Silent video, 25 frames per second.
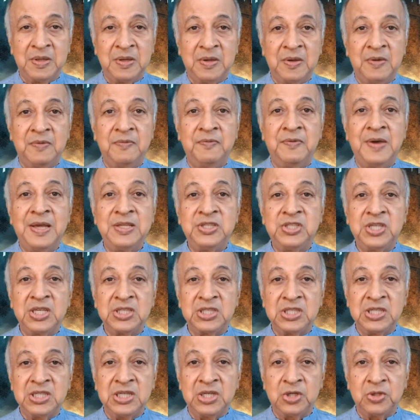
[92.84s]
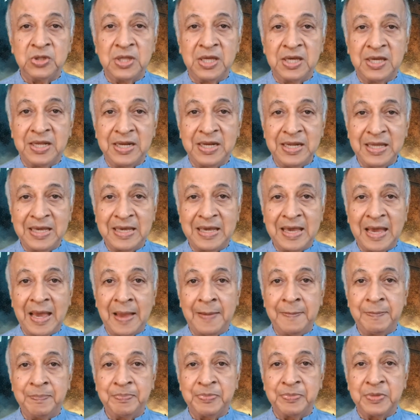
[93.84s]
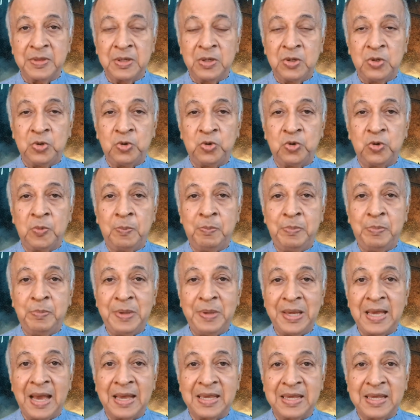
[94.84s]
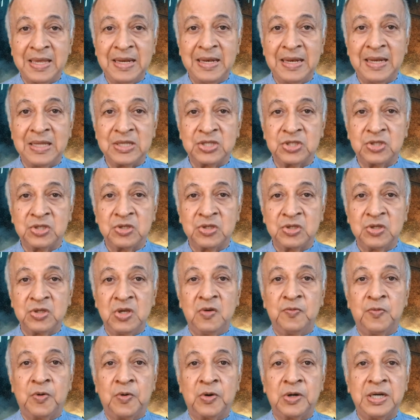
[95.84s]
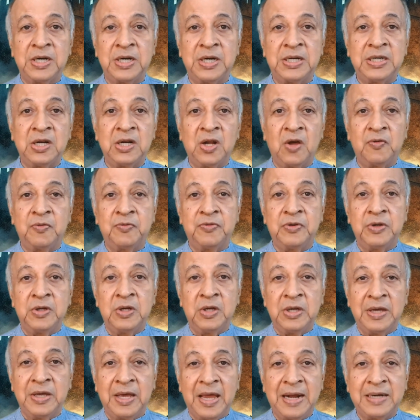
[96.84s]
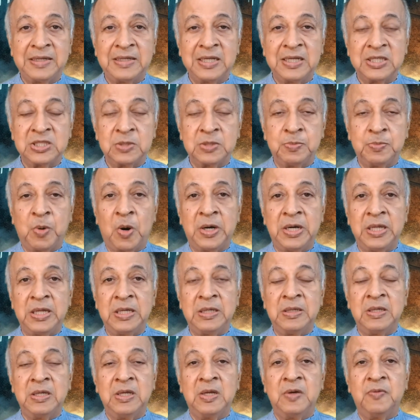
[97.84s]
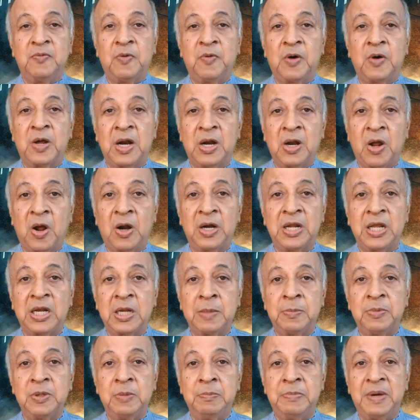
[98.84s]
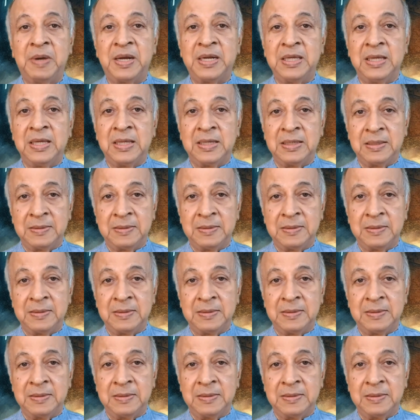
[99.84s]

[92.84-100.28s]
ventures into the Greek camp to beg Achilles for return of Hector's body for an honorable burial.